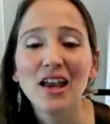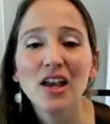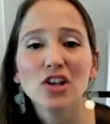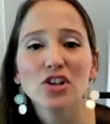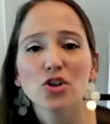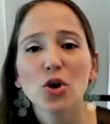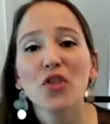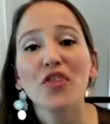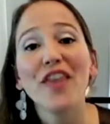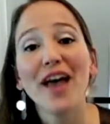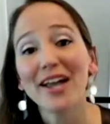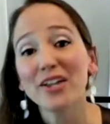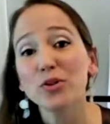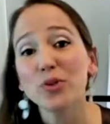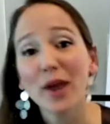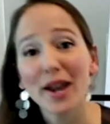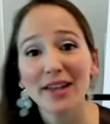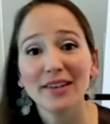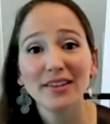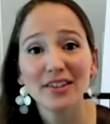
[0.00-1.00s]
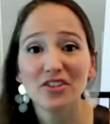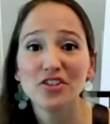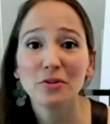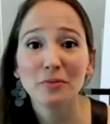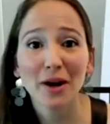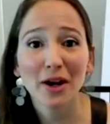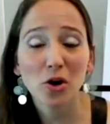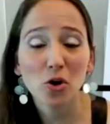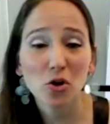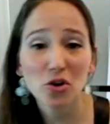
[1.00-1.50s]
So that's what I teach in
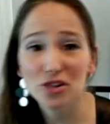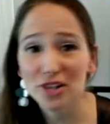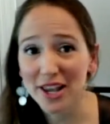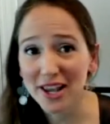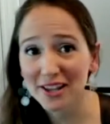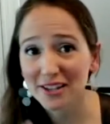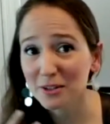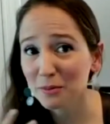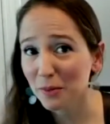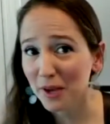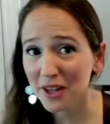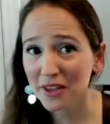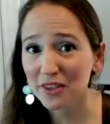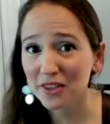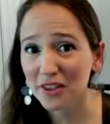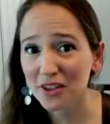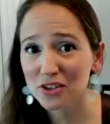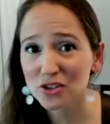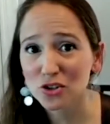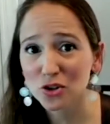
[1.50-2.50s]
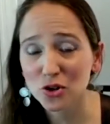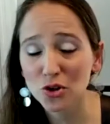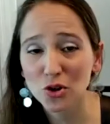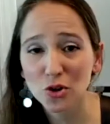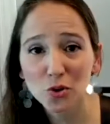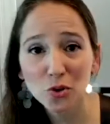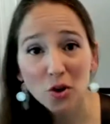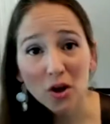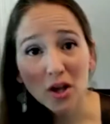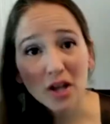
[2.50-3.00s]
my course. I explain things to
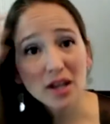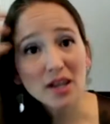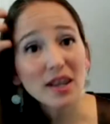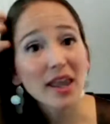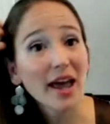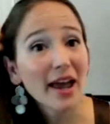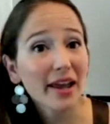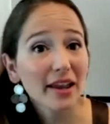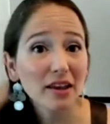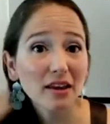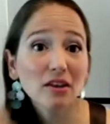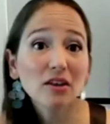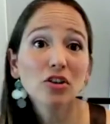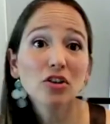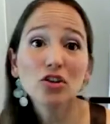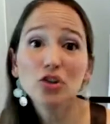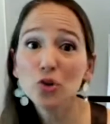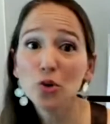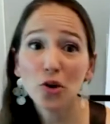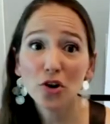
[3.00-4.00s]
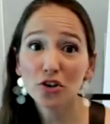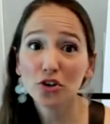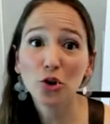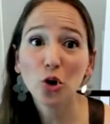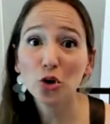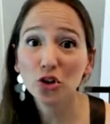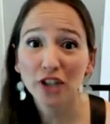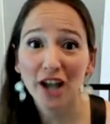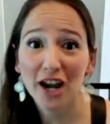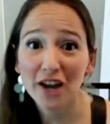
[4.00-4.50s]
you like you
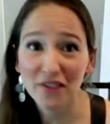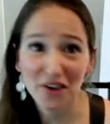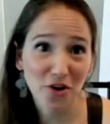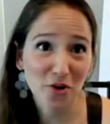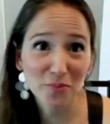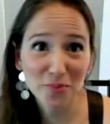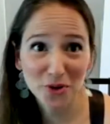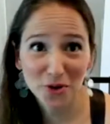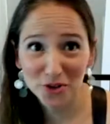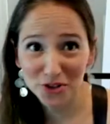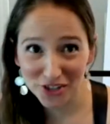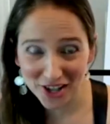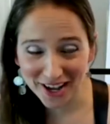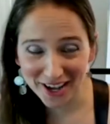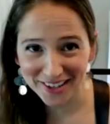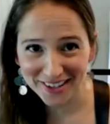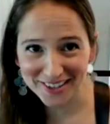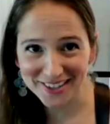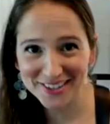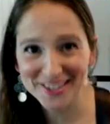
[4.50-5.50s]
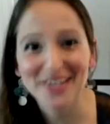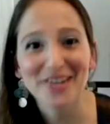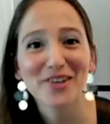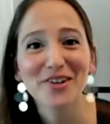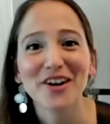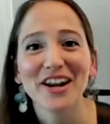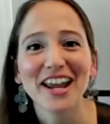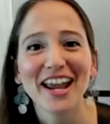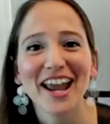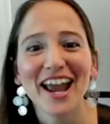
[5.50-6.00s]
don't have a computer science
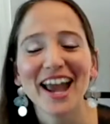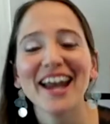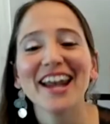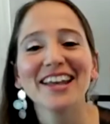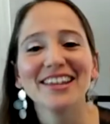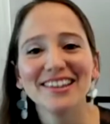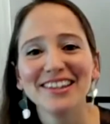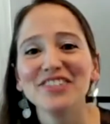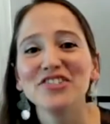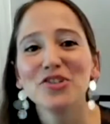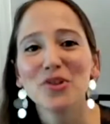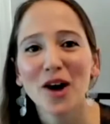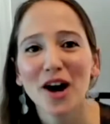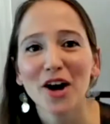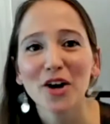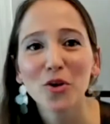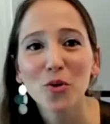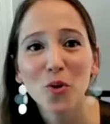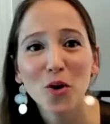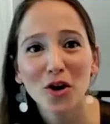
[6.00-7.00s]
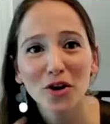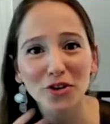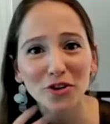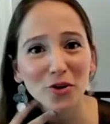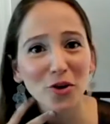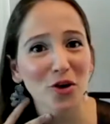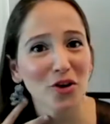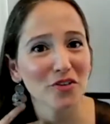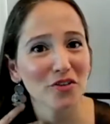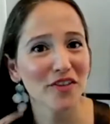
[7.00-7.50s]
degree. And I teach you how to walk
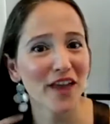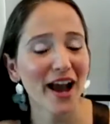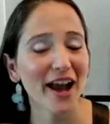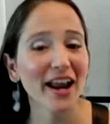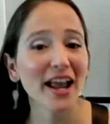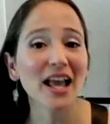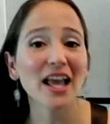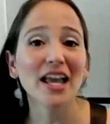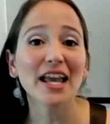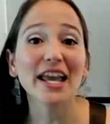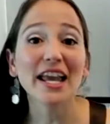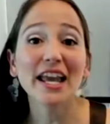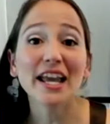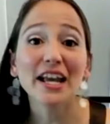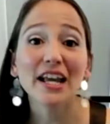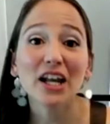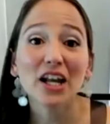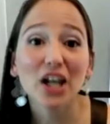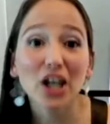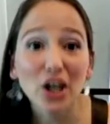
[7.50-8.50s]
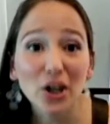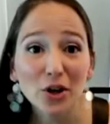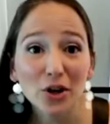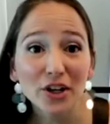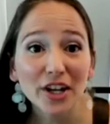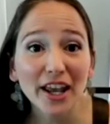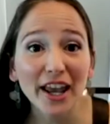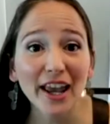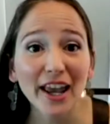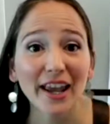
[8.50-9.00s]
through all of that,
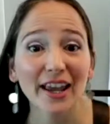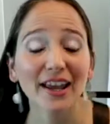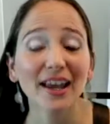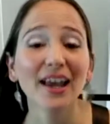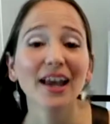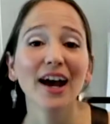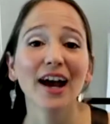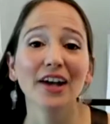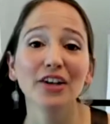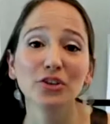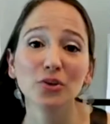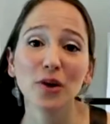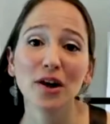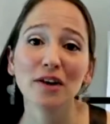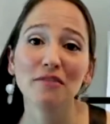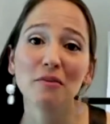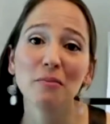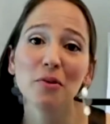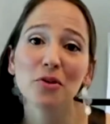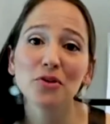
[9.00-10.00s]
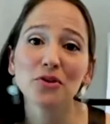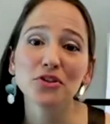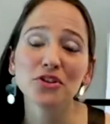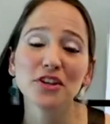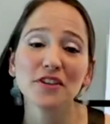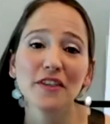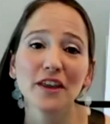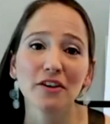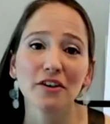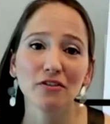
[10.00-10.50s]
including I do have a bonus
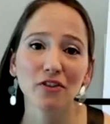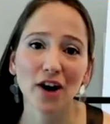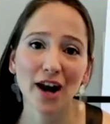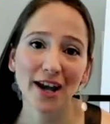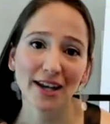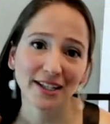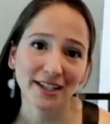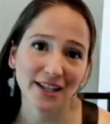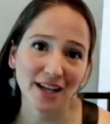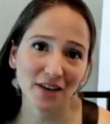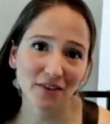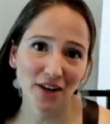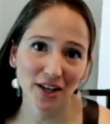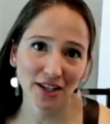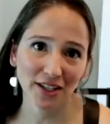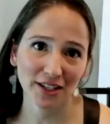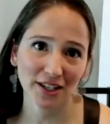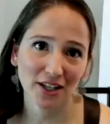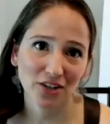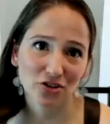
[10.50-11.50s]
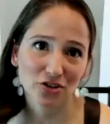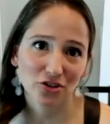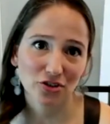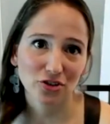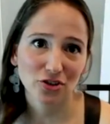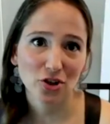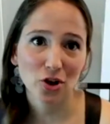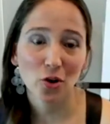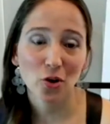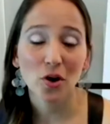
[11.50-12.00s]
in there for idea validation.
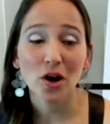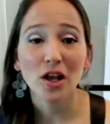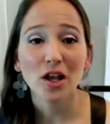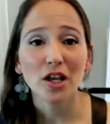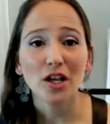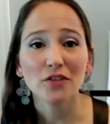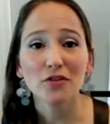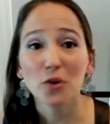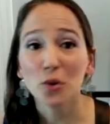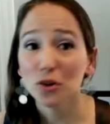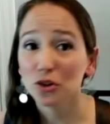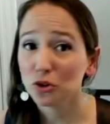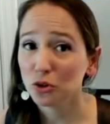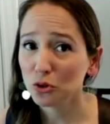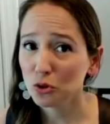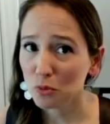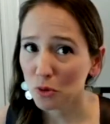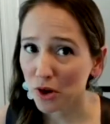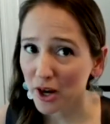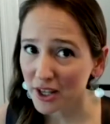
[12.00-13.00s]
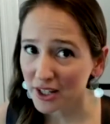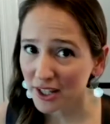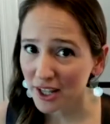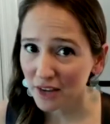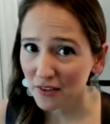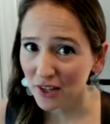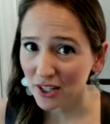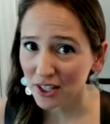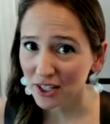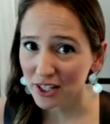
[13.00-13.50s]
So if you want to do more
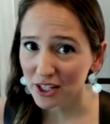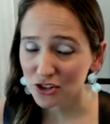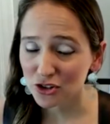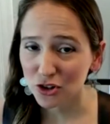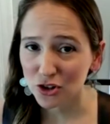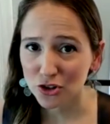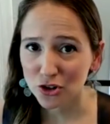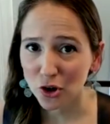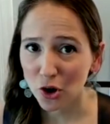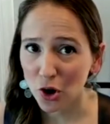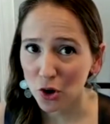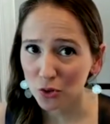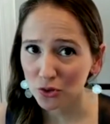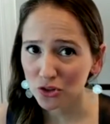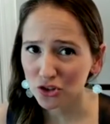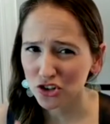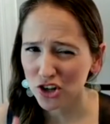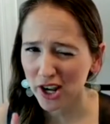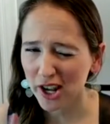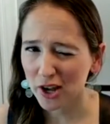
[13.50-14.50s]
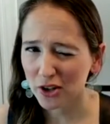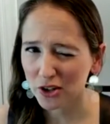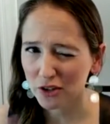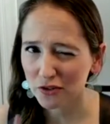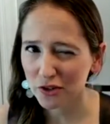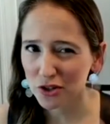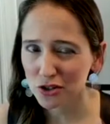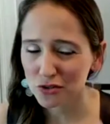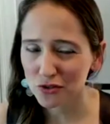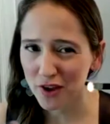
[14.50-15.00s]
idea validation on your own, check out the
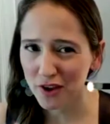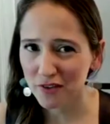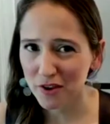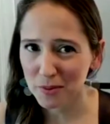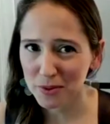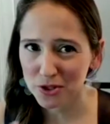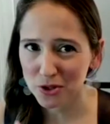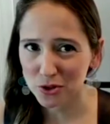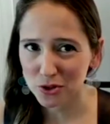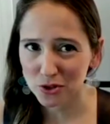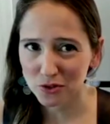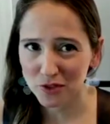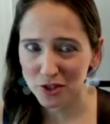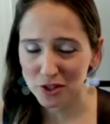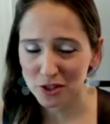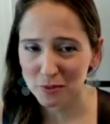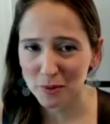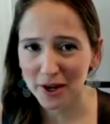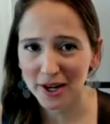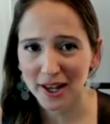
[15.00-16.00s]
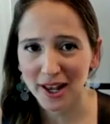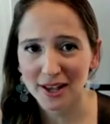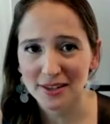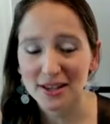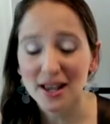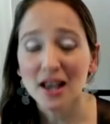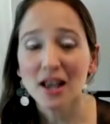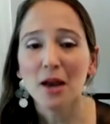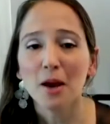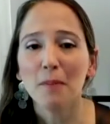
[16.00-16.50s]
first 5 episodes of this
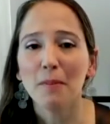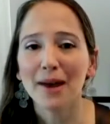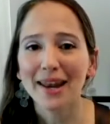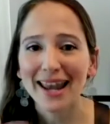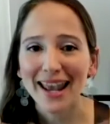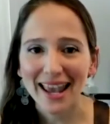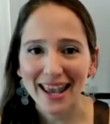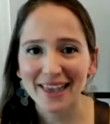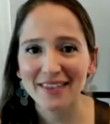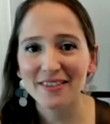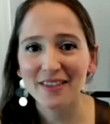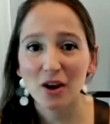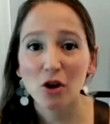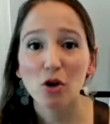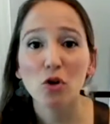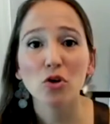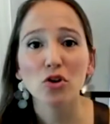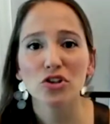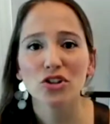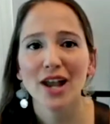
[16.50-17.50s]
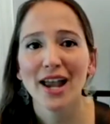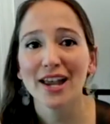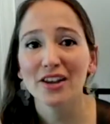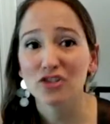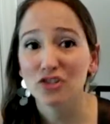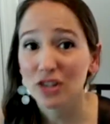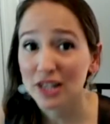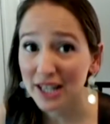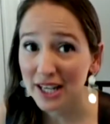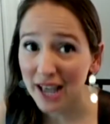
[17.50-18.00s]
podcast. But in the course, I
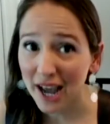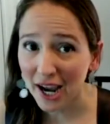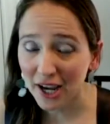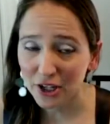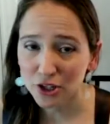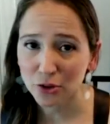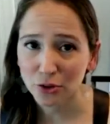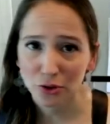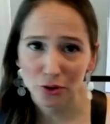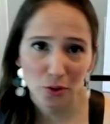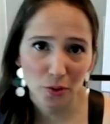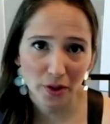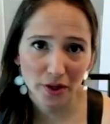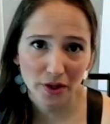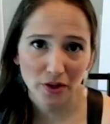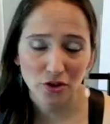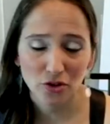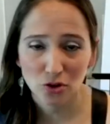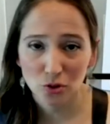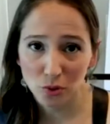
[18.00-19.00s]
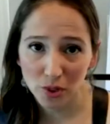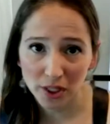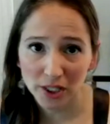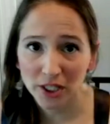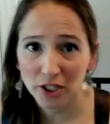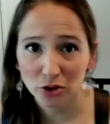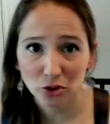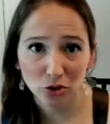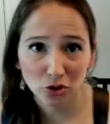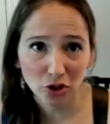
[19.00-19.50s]
actually guide you through it, because you really
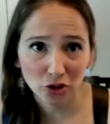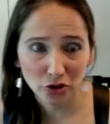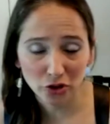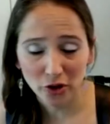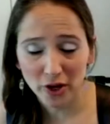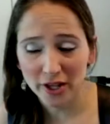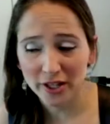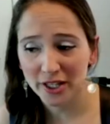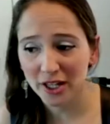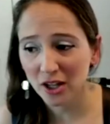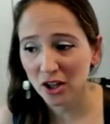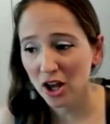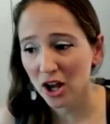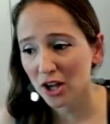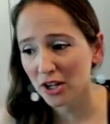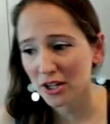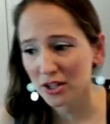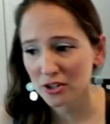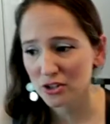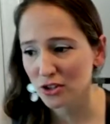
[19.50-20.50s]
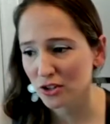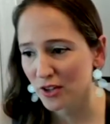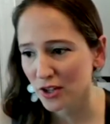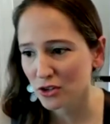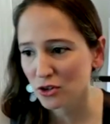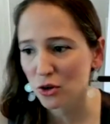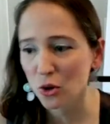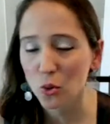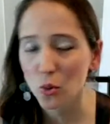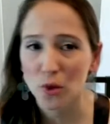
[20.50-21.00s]
need to talk to your ideal audience so that
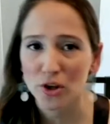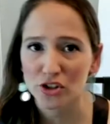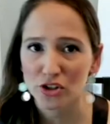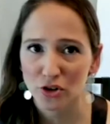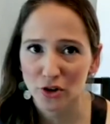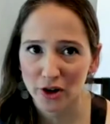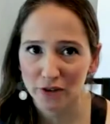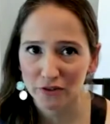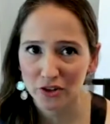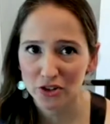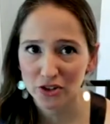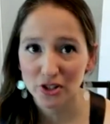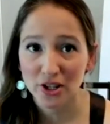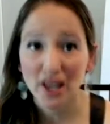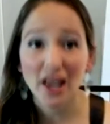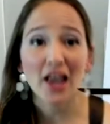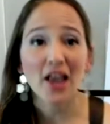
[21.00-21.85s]
you don't waste your efforts.